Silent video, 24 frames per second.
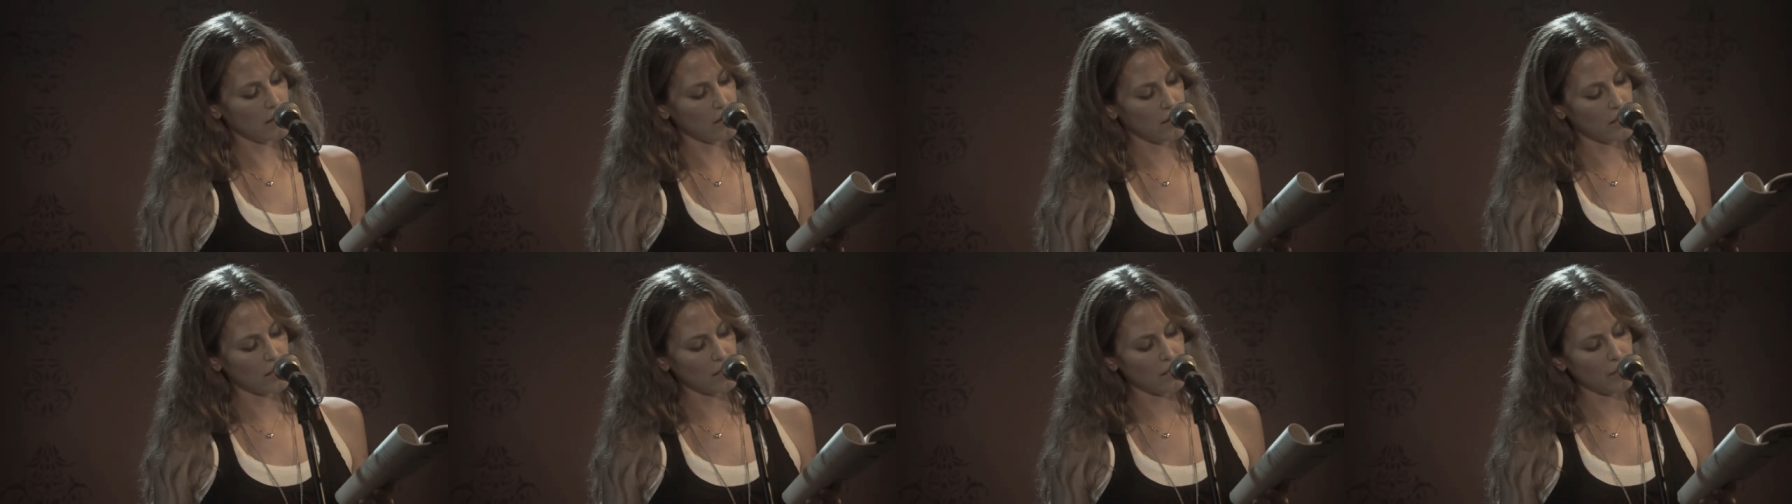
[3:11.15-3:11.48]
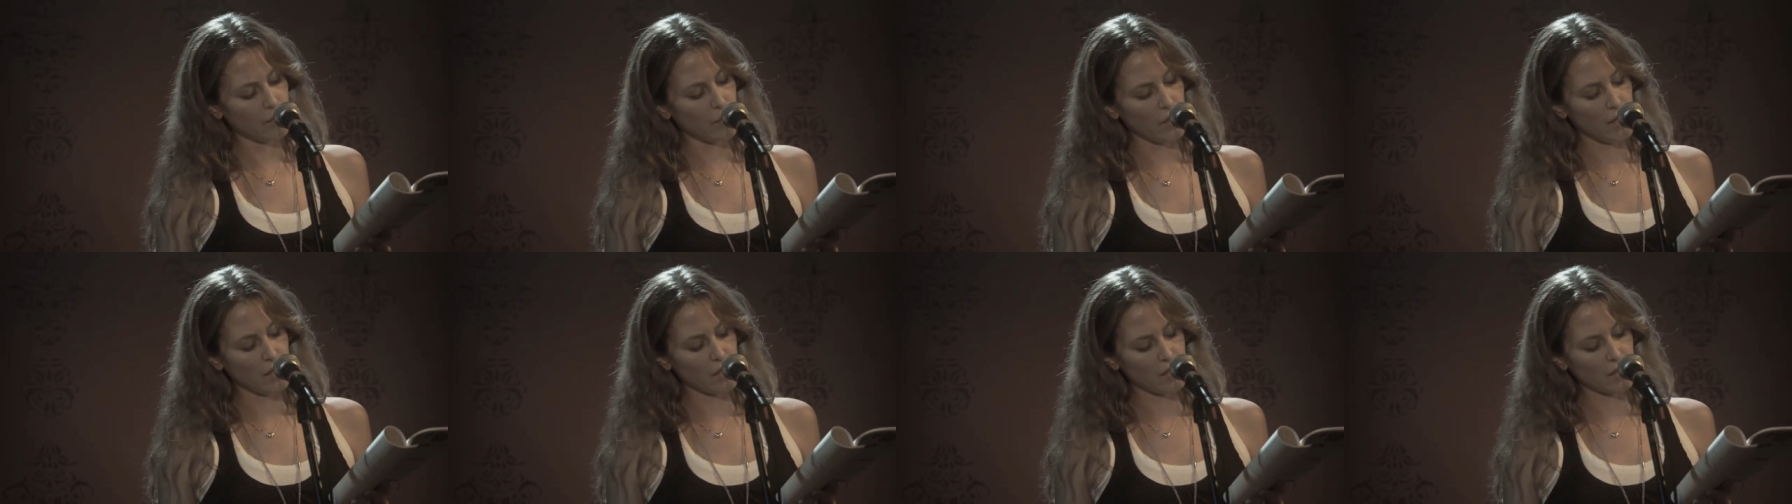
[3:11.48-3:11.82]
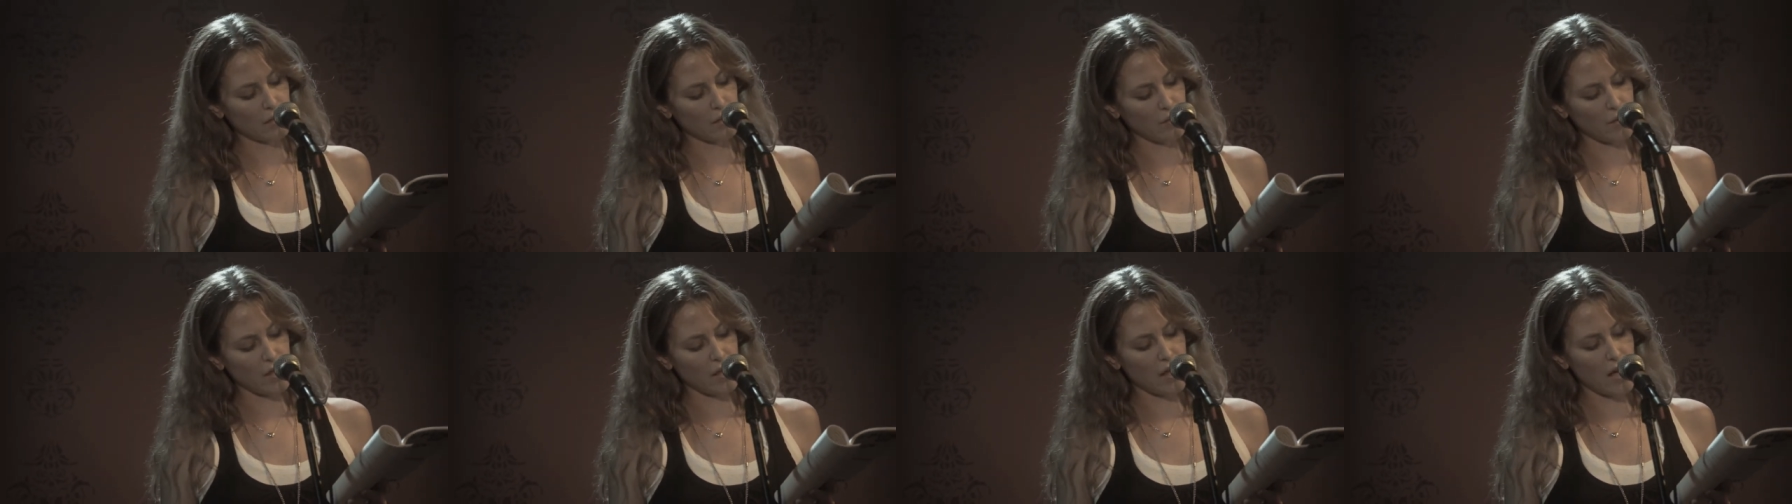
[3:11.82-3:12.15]
that
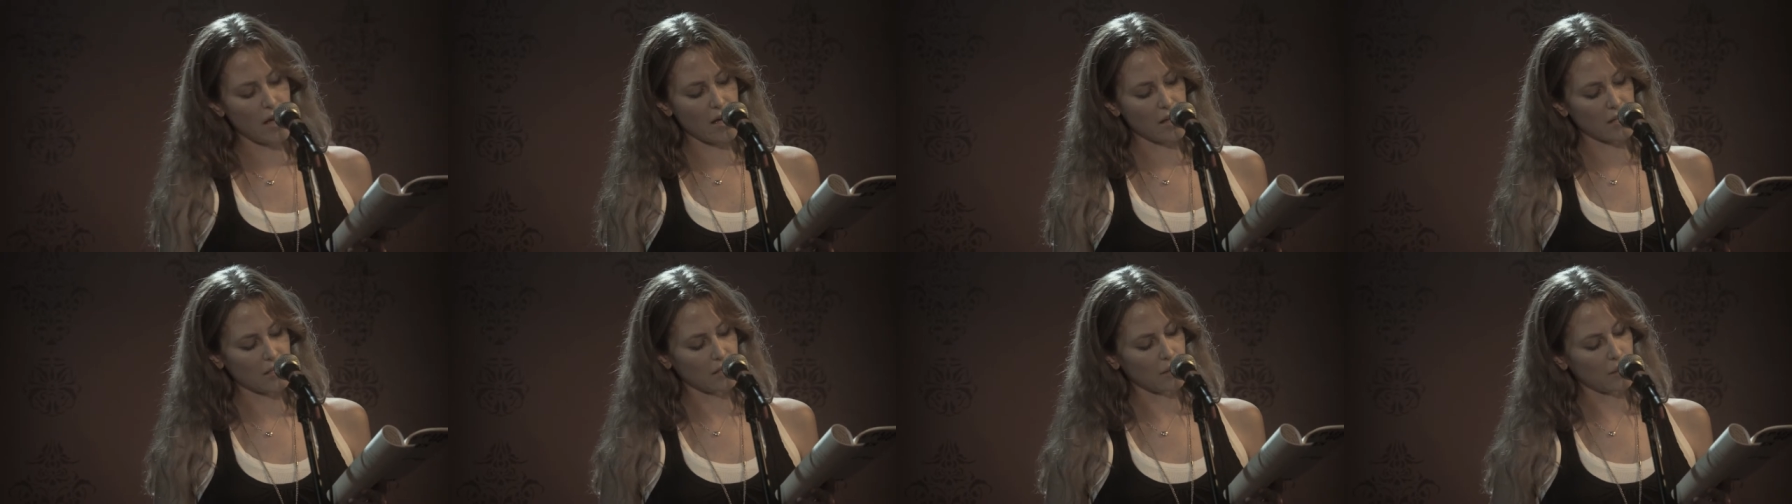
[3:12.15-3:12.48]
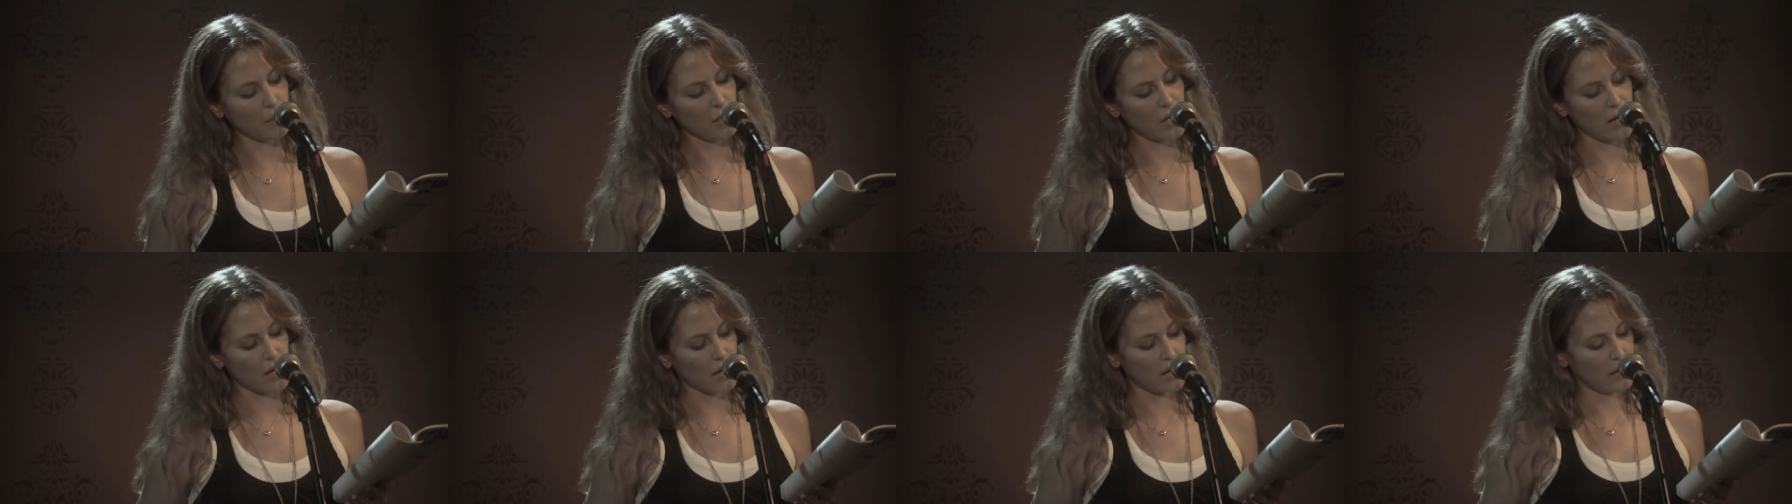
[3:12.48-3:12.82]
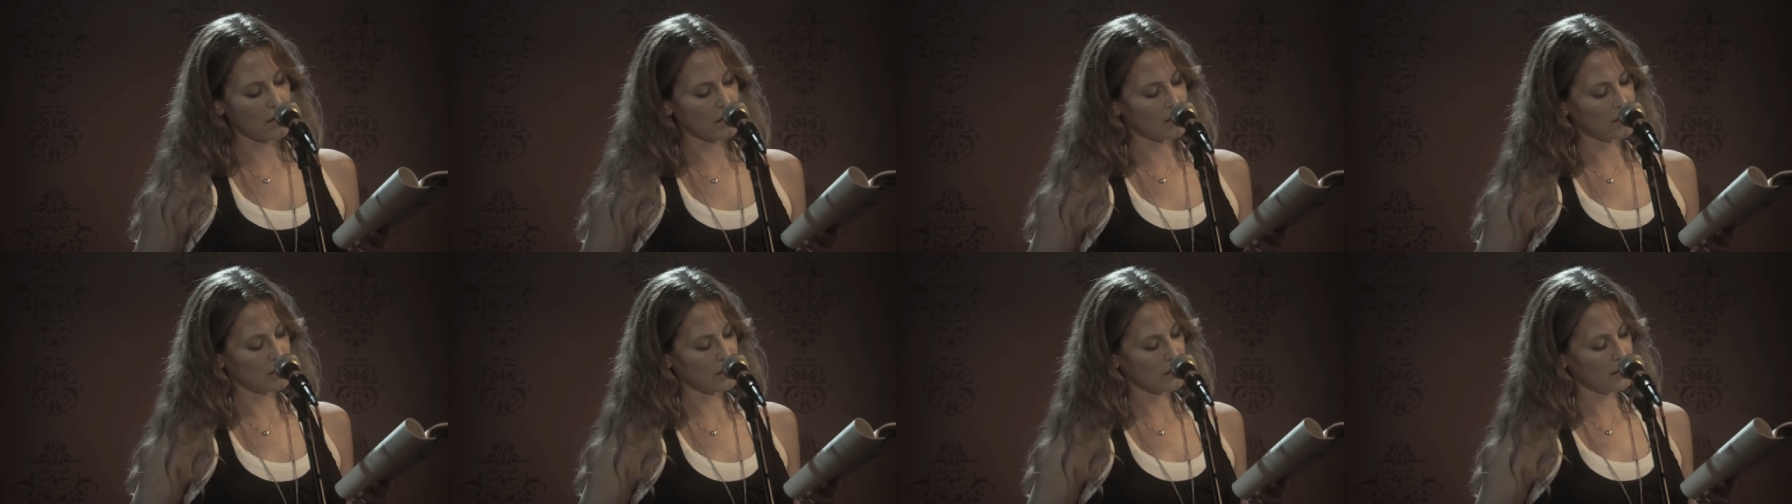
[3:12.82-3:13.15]
speaks with eyes
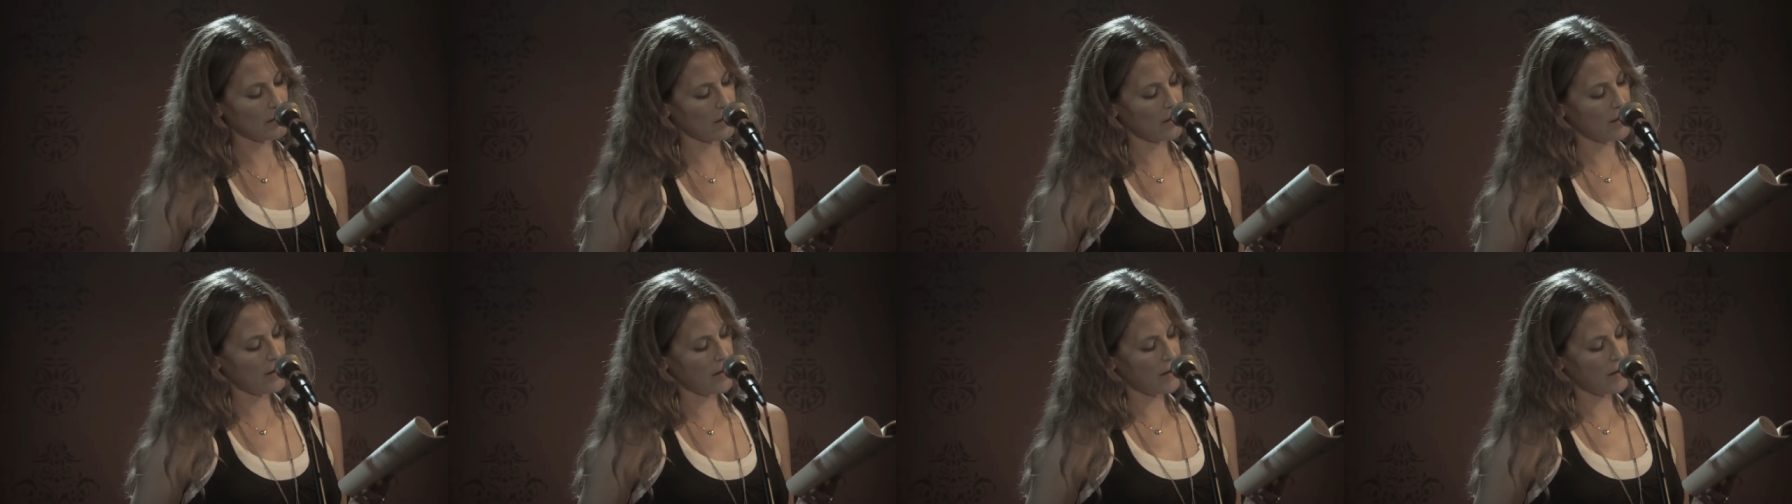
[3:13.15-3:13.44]
ablaze.